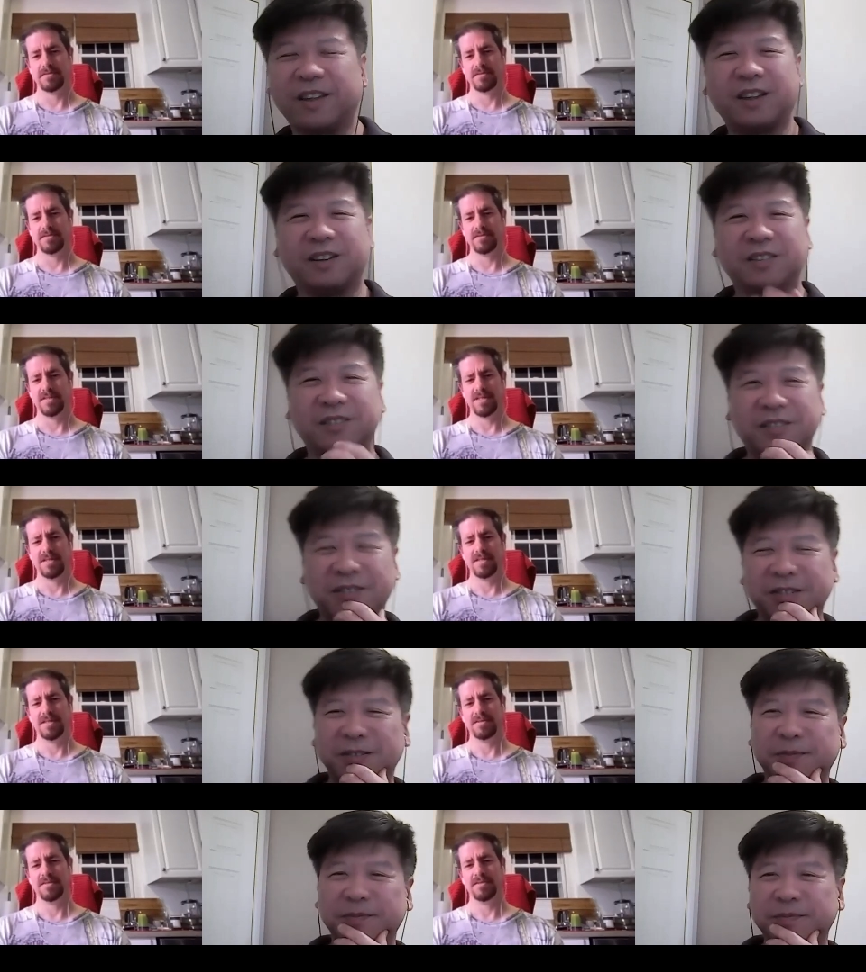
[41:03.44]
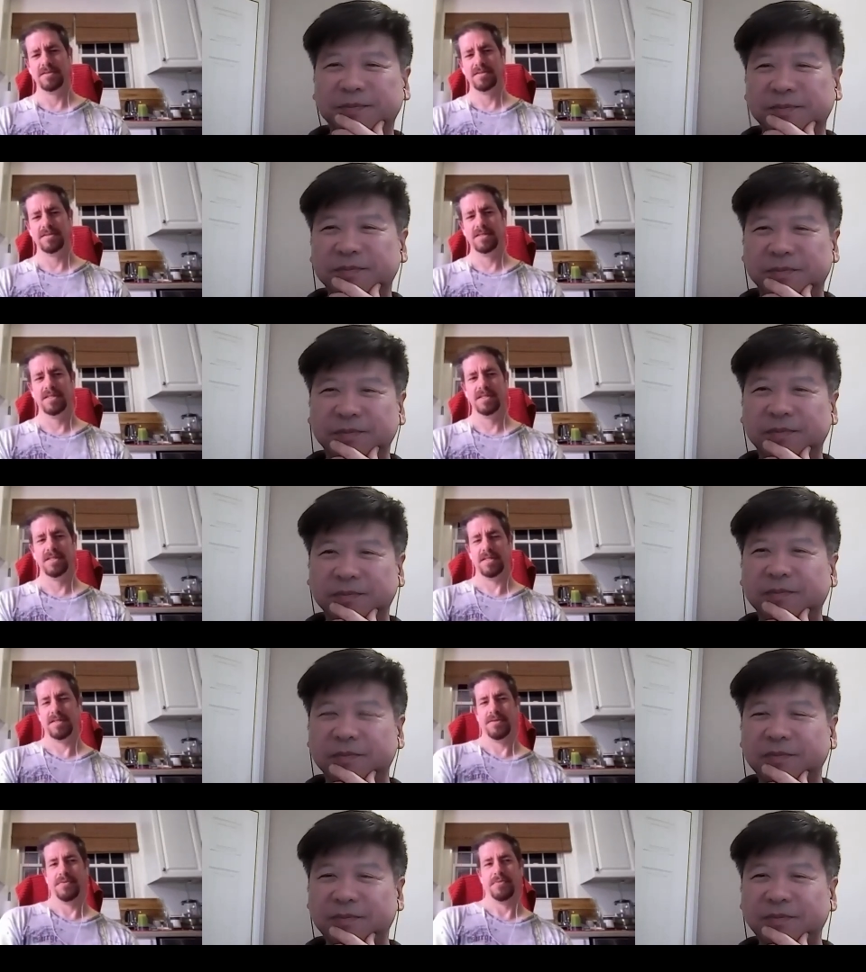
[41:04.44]
Speaker 1: Yeah. yeah.
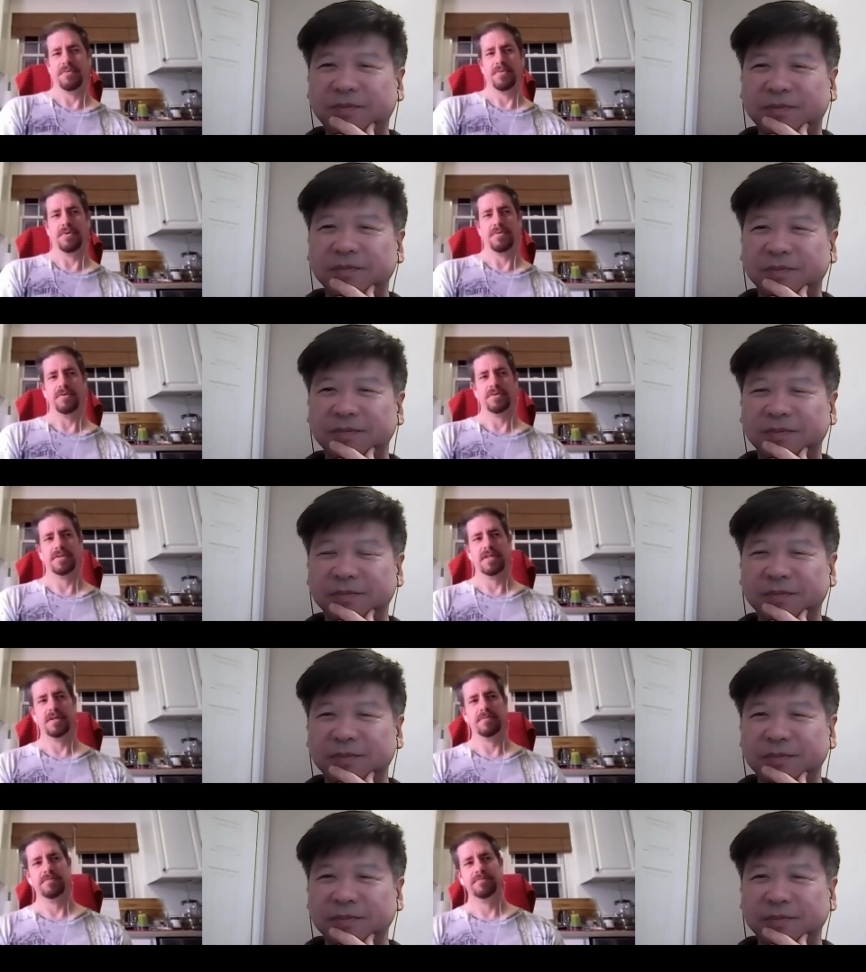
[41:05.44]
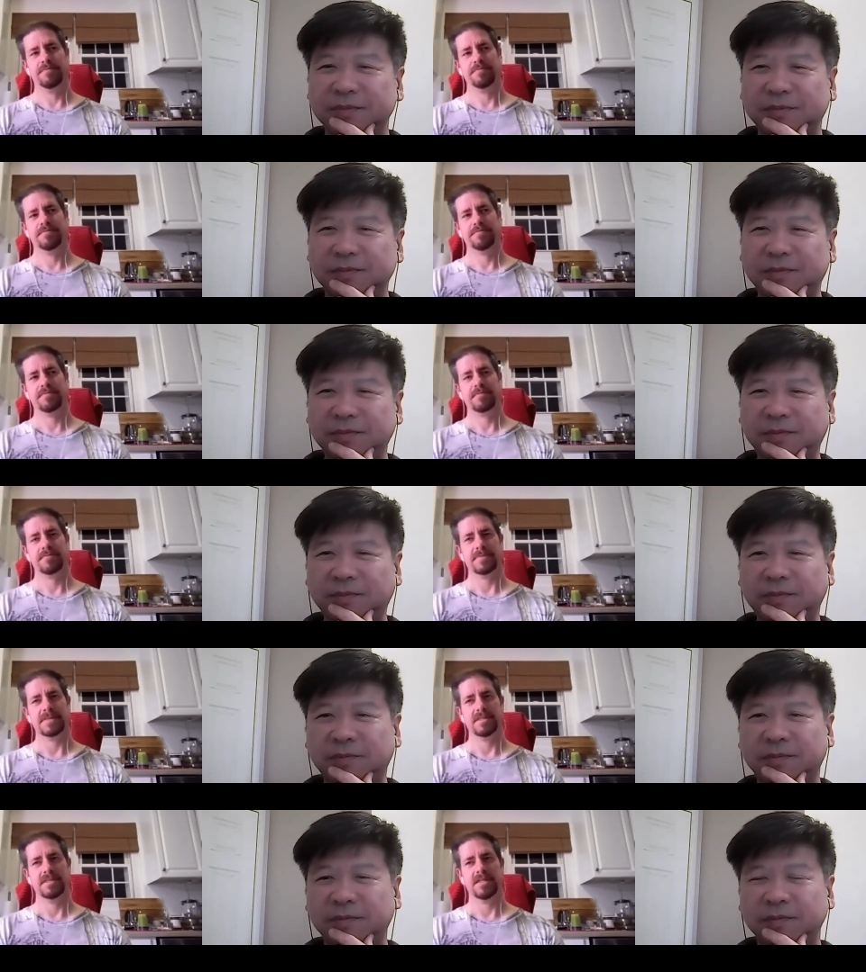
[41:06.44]
What what um
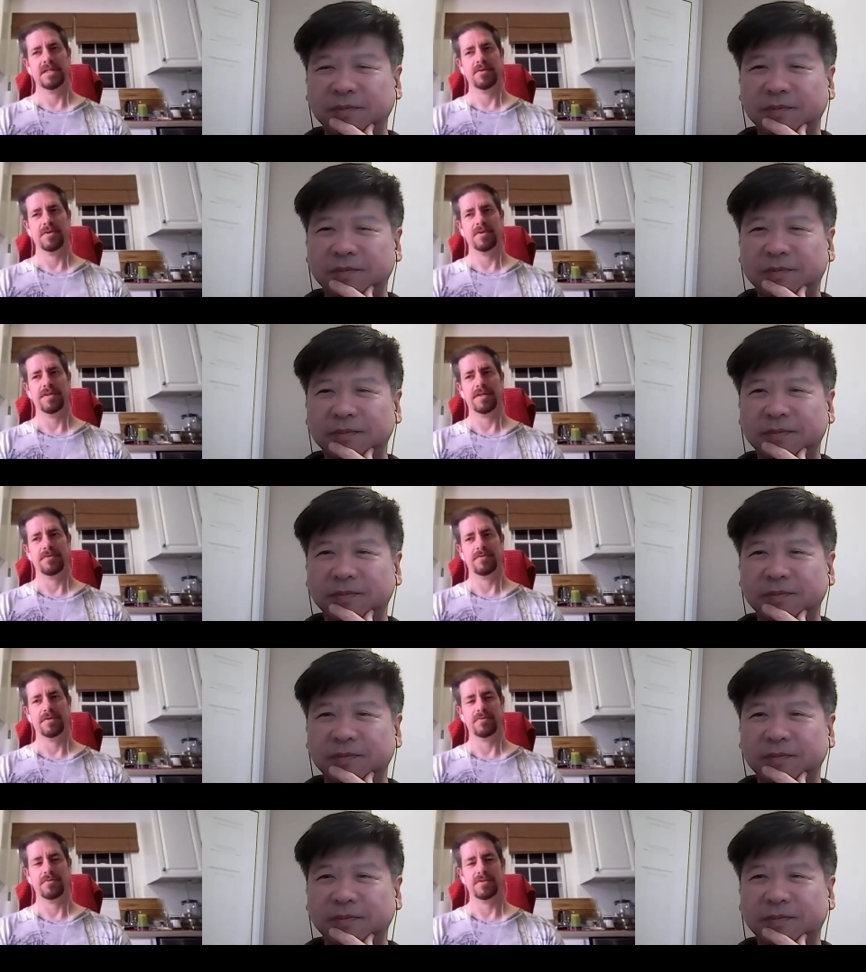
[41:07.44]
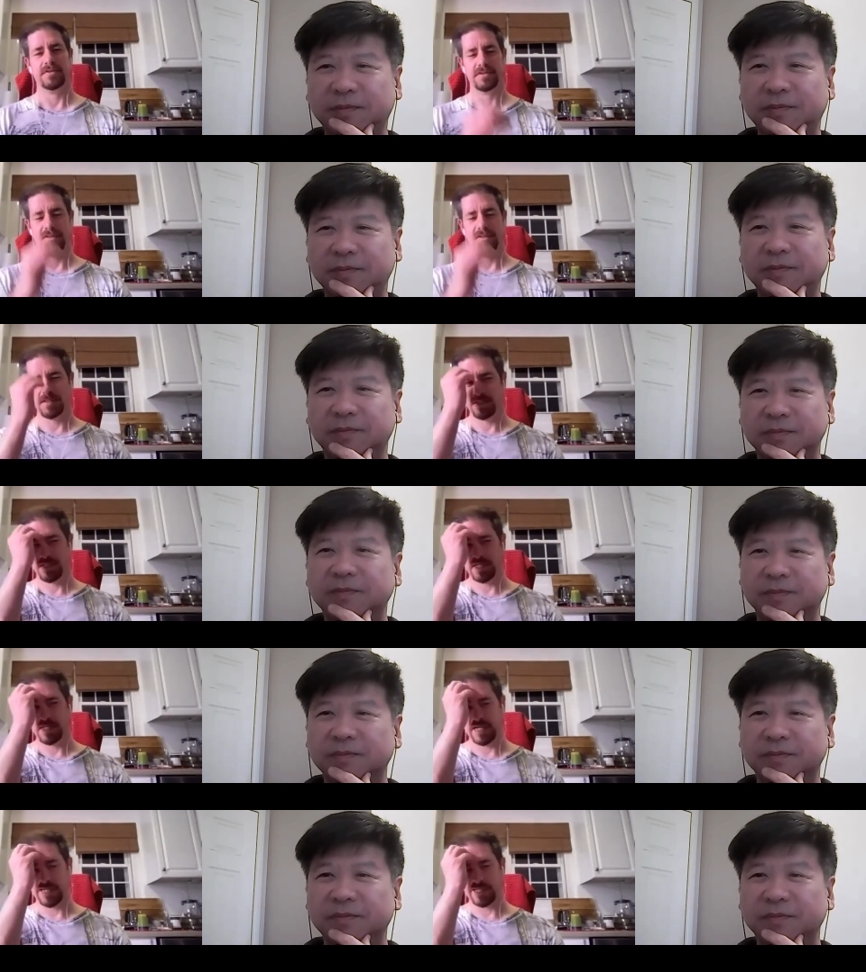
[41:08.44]
yeah why they thought it was it,
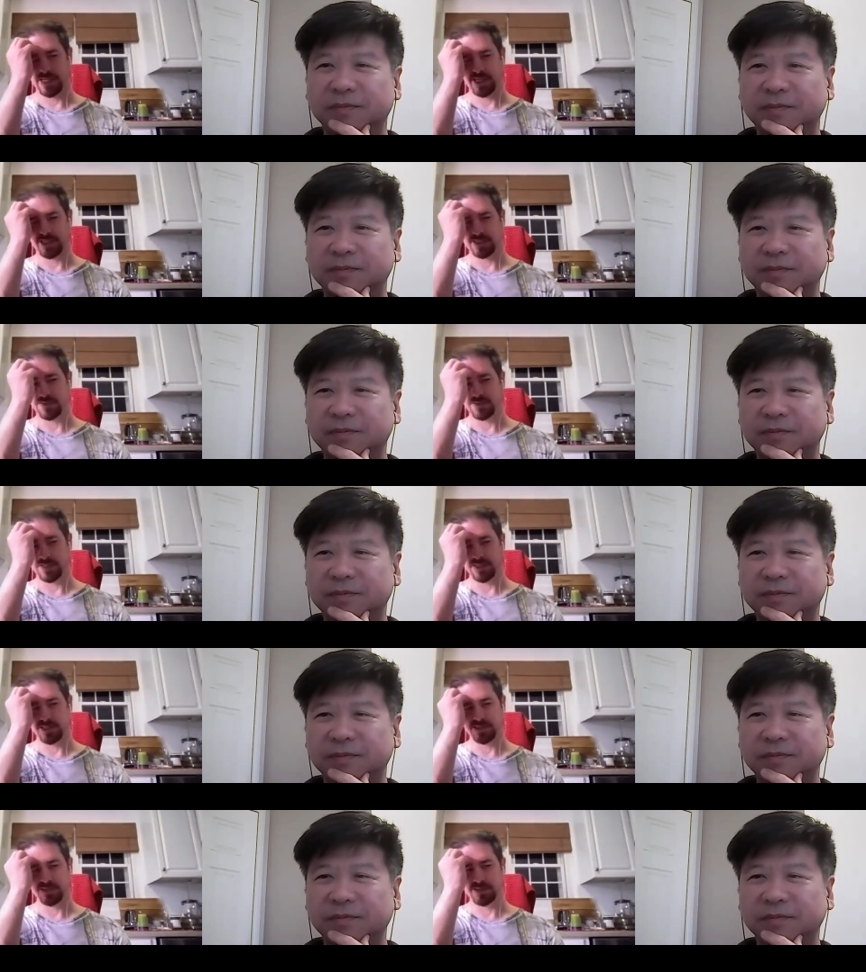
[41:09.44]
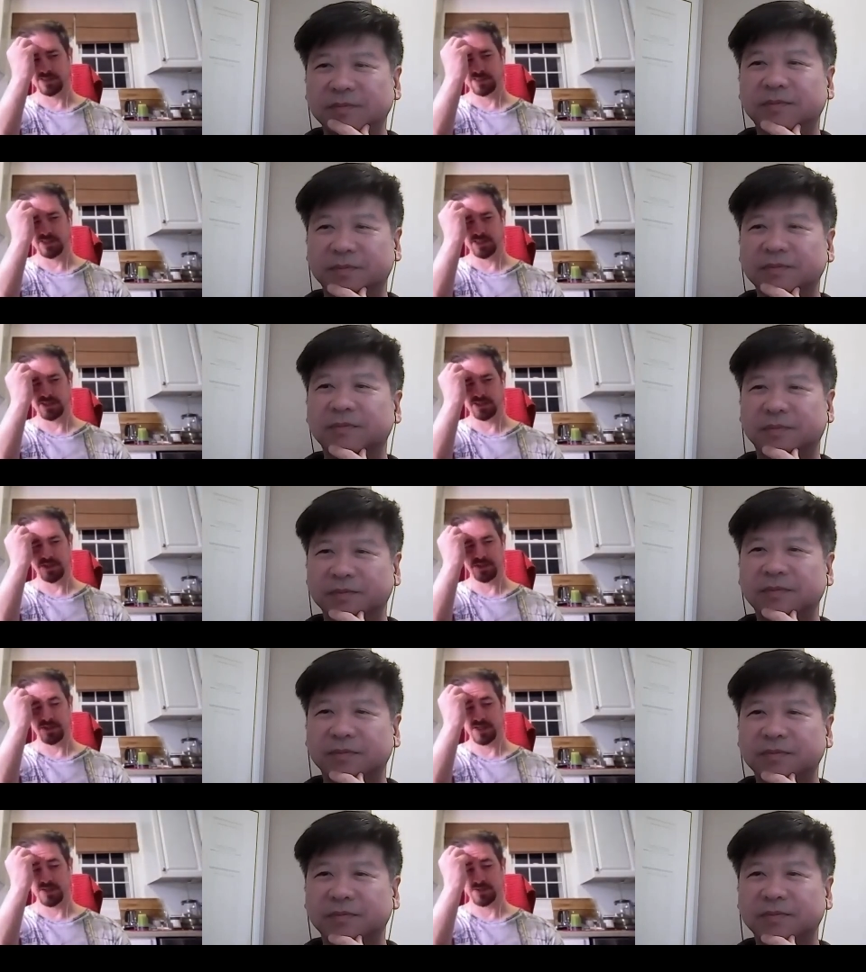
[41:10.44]
it had legs really. Um, I
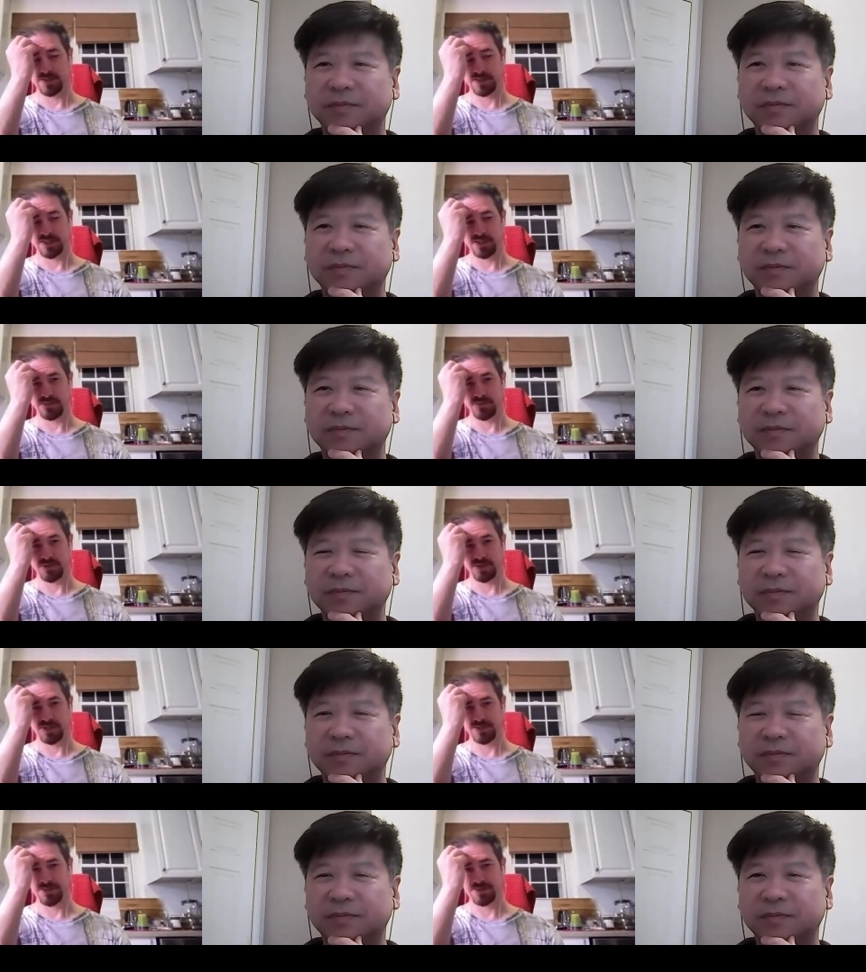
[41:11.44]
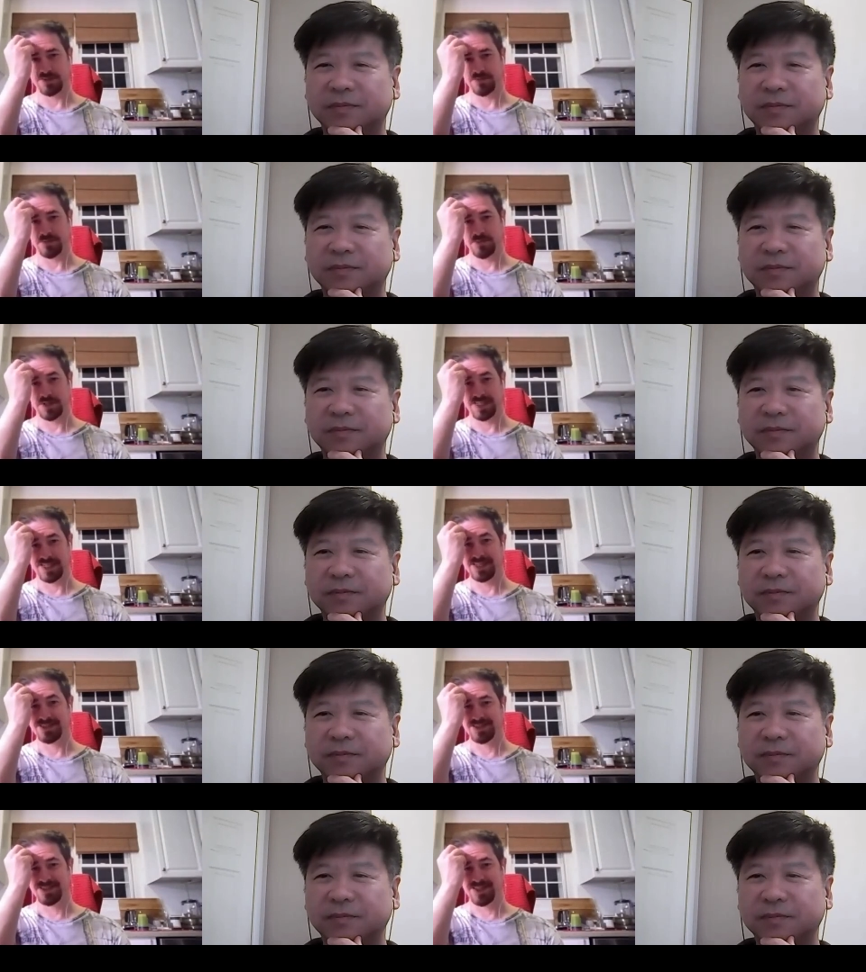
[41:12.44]
don't know how successful the. My
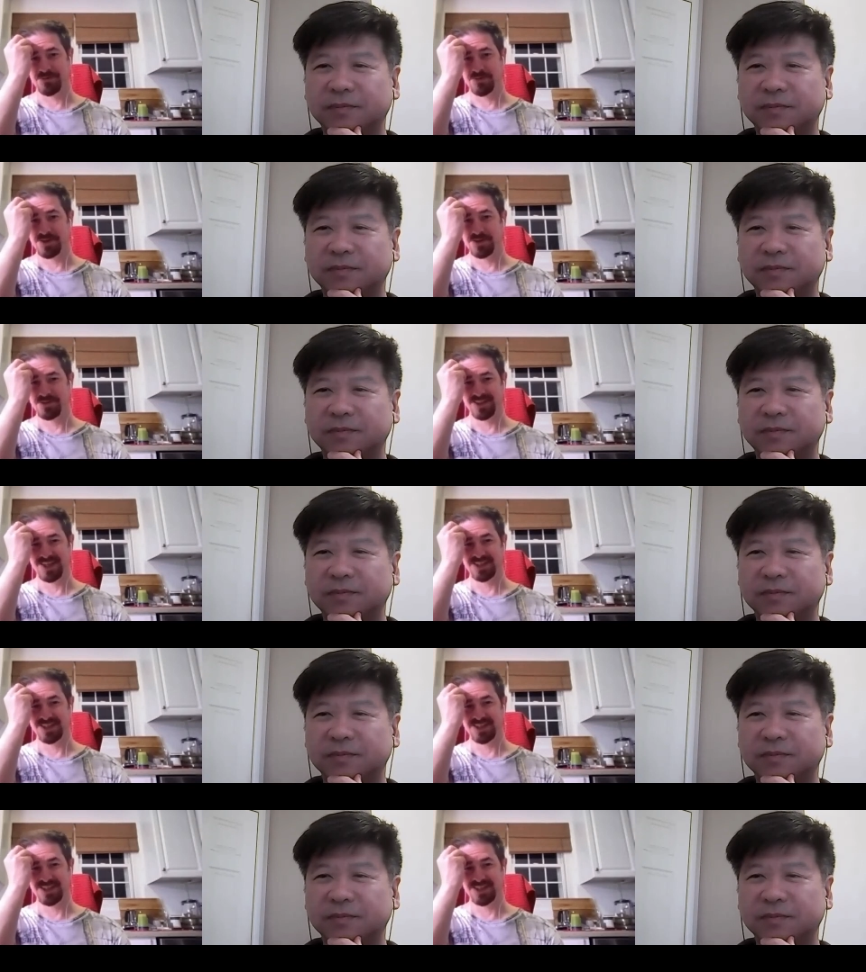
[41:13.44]
guess is they weren't that